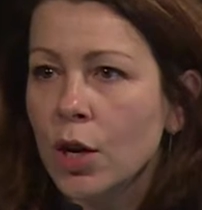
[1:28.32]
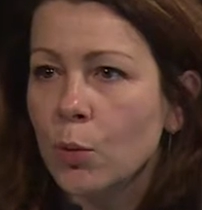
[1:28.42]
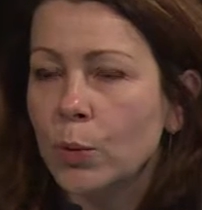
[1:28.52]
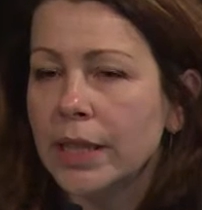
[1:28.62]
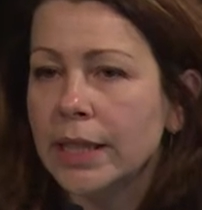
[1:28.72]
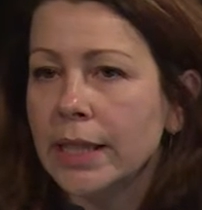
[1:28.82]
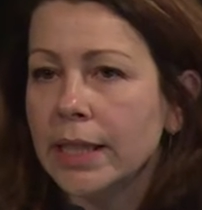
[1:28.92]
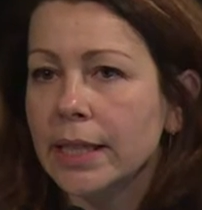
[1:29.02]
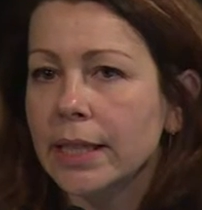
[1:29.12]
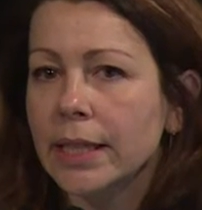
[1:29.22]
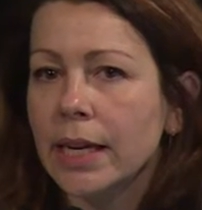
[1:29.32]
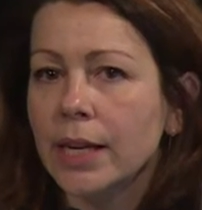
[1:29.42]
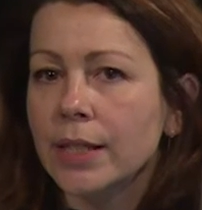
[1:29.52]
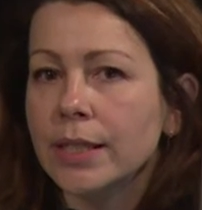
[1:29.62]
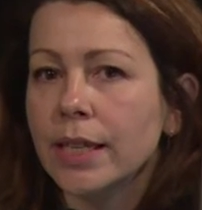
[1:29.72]
we can
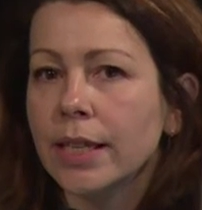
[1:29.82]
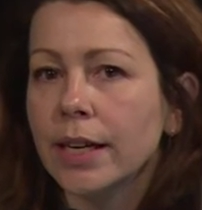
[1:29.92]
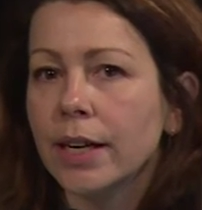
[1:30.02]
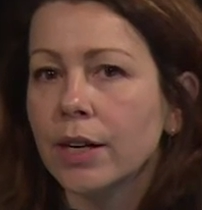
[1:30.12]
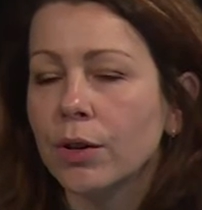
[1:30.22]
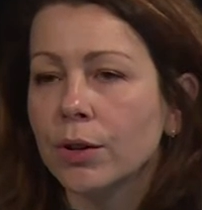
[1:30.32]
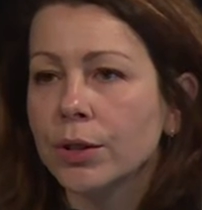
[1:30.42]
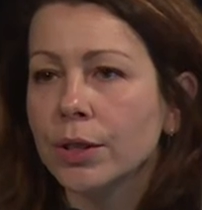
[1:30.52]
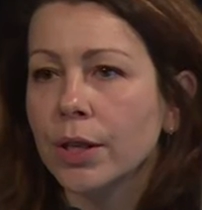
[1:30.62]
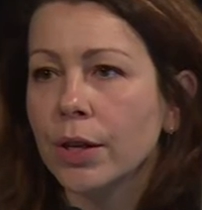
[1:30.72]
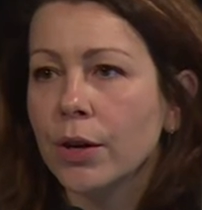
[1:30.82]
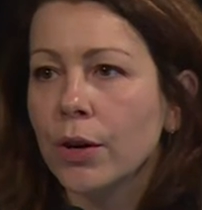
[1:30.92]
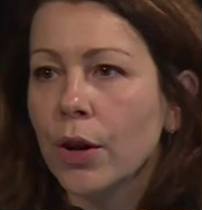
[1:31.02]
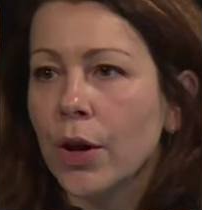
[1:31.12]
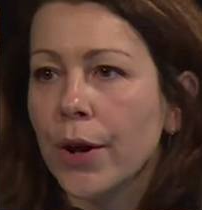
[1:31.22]
take care on
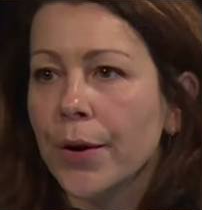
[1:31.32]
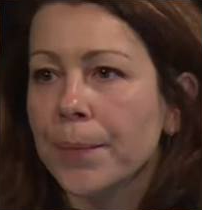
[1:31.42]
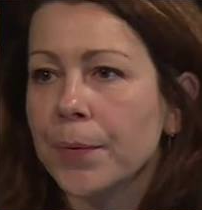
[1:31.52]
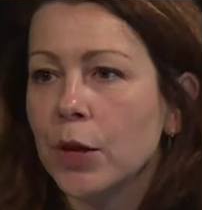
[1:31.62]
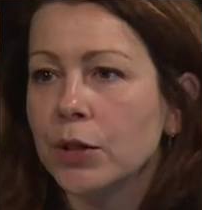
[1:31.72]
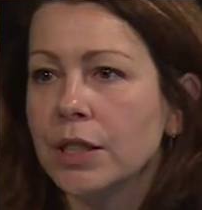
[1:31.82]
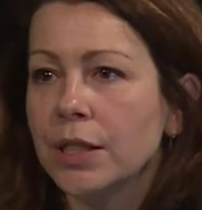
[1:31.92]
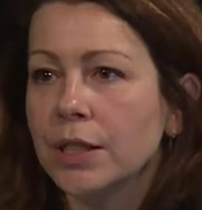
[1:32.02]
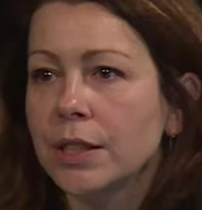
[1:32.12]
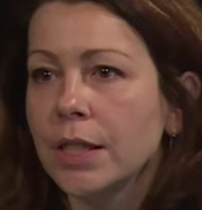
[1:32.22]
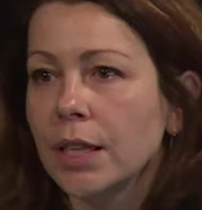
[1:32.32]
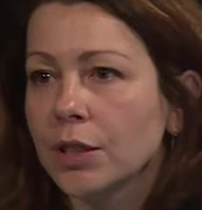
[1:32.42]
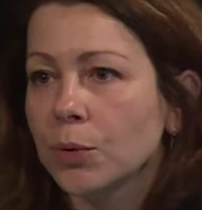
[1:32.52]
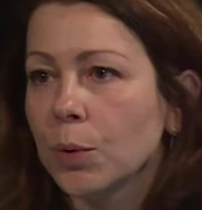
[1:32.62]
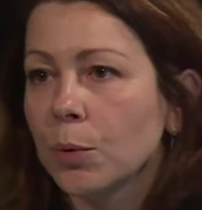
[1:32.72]
an
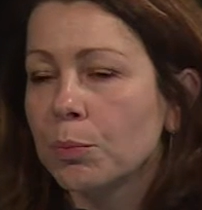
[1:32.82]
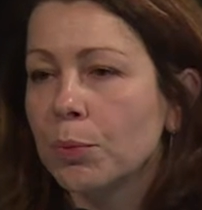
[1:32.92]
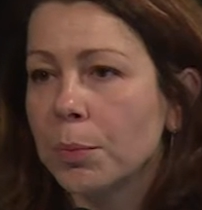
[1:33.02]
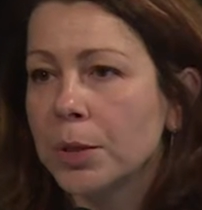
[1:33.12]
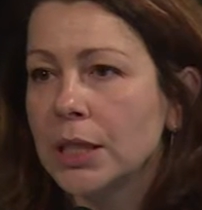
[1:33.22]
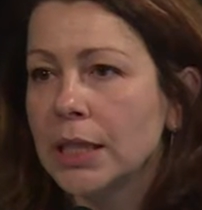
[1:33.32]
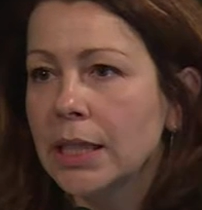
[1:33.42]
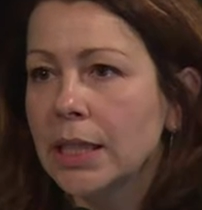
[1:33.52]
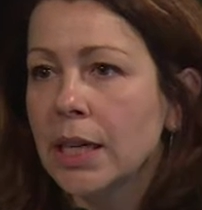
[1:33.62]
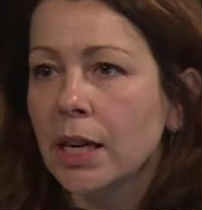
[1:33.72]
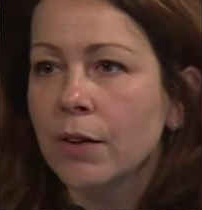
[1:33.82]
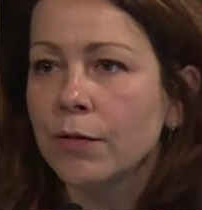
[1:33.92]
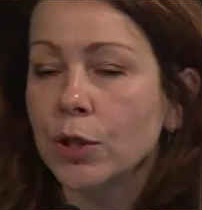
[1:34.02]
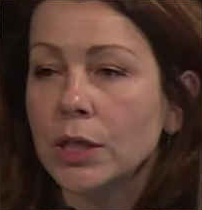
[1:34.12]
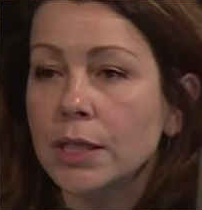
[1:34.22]
intellectual property,
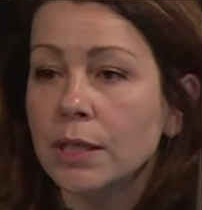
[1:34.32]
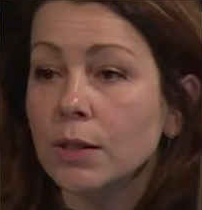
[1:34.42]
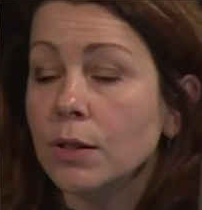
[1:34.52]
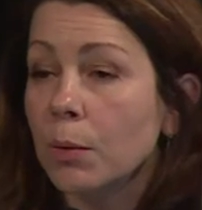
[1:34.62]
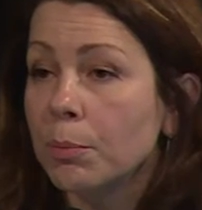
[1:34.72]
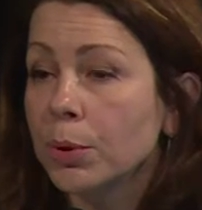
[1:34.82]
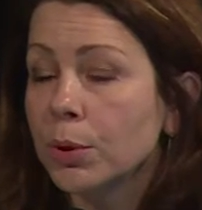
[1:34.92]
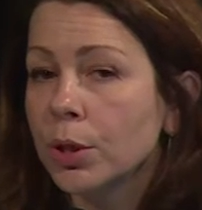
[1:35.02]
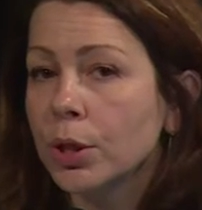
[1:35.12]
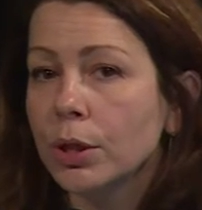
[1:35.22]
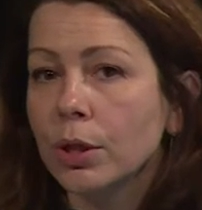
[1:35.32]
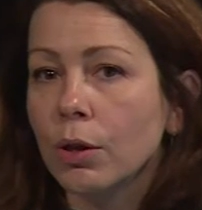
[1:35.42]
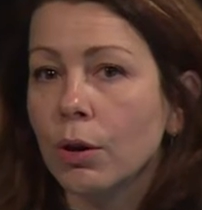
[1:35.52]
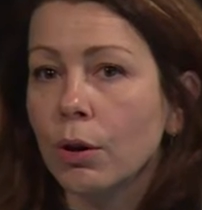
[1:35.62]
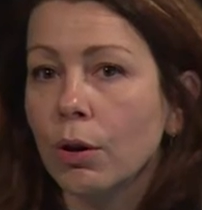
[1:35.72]
for instance, a book
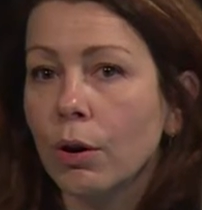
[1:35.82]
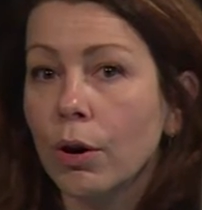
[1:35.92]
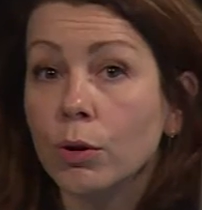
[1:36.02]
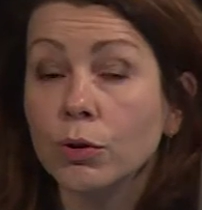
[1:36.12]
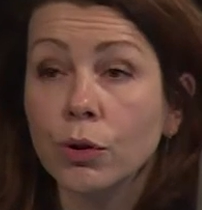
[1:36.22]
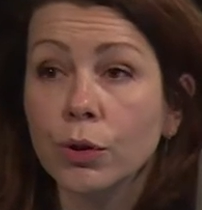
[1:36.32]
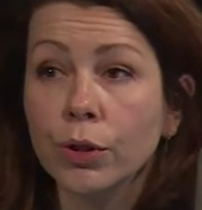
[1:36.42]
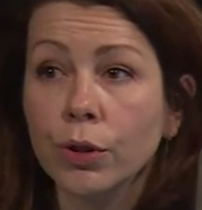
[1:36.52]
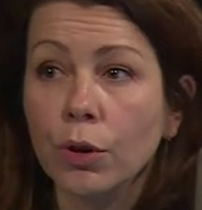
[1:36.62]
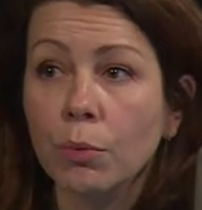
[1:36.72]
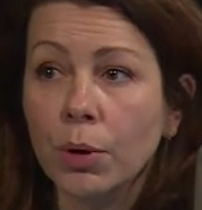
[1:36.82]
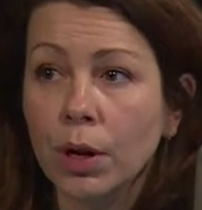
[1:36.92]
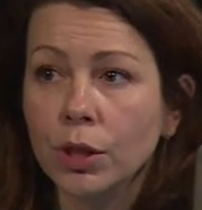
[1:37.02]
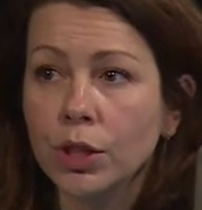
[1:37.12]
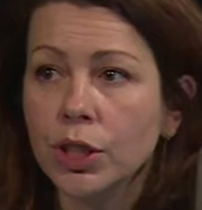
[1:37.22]
or a toy or a
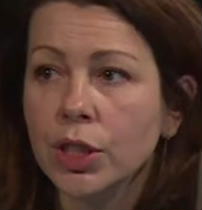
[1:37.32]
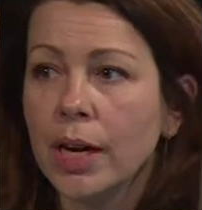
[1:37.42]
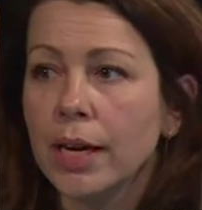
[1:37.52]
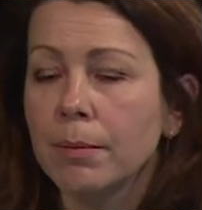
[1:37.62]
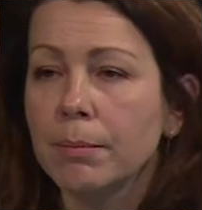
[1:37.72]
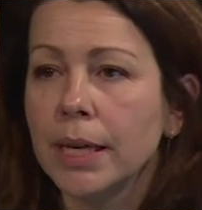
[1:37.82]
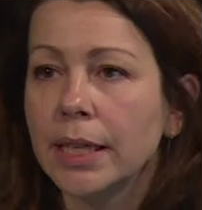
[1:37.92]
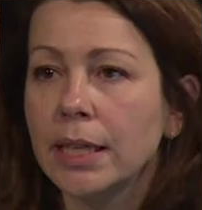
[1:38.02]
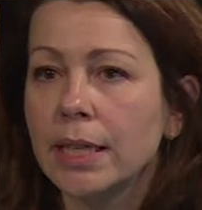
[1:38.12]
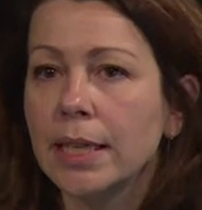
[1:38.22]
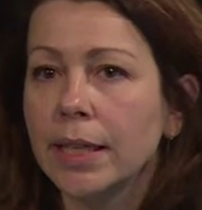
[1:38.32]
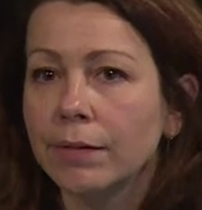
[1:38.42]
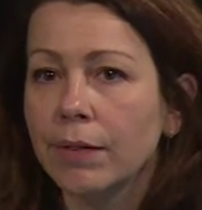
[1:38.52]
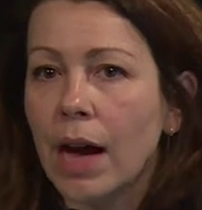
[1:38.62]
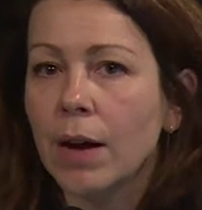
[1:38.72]
plush, and make it
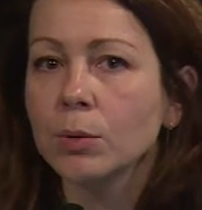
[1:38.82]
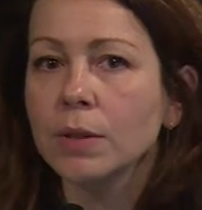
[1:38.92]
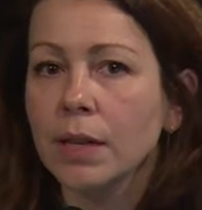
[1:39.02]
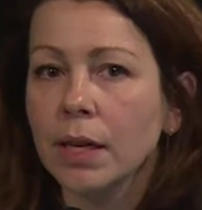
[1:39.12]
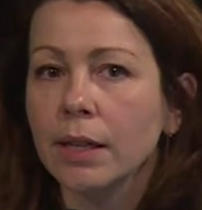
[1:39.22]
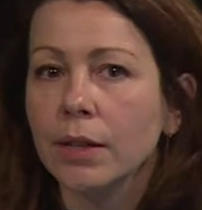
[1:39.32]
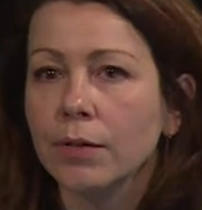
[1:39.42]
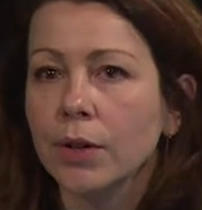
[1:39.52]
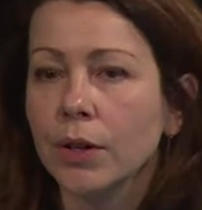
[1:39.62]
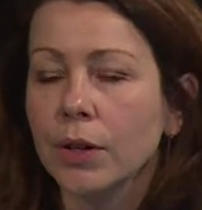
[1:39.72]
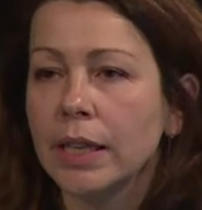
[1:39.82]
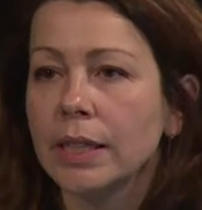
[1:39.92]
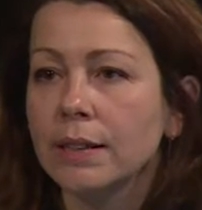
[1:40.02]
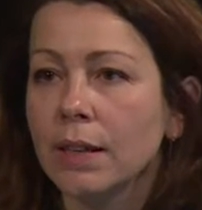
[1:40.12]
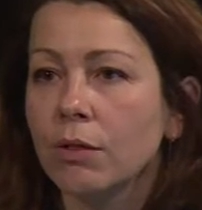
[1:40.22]
live outside of
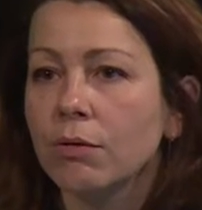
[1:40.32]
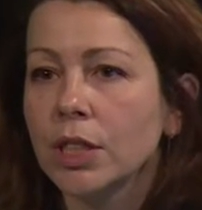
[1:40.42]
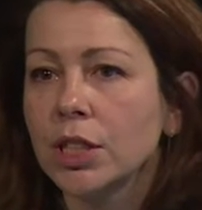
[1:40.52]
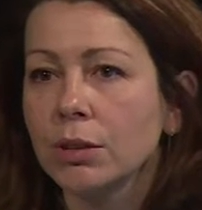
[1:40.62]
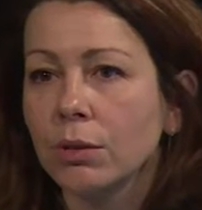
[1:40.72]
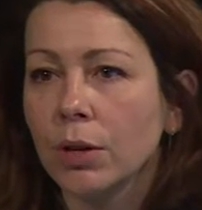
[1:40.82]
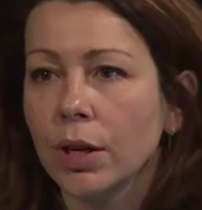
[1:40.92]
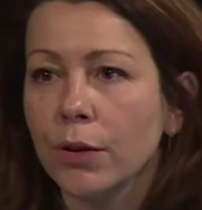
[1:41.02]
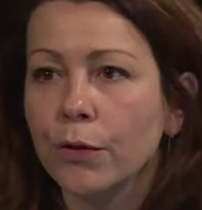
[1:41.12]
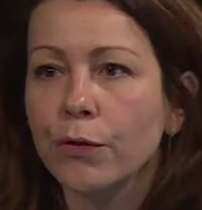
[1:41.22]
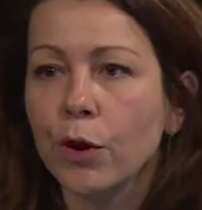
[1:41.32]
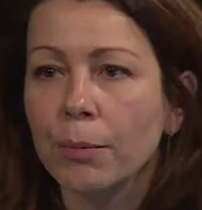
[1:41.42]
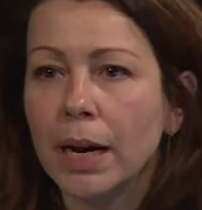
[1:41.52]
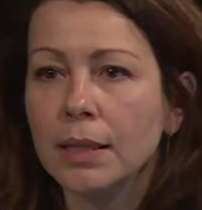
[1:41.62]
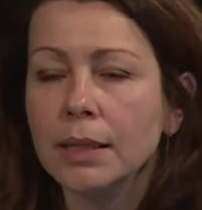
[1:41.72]
its original
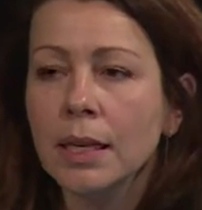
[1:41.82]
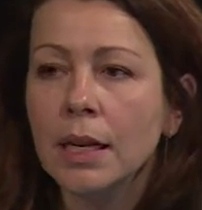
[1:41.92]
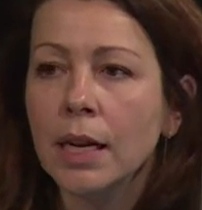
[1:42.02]
format,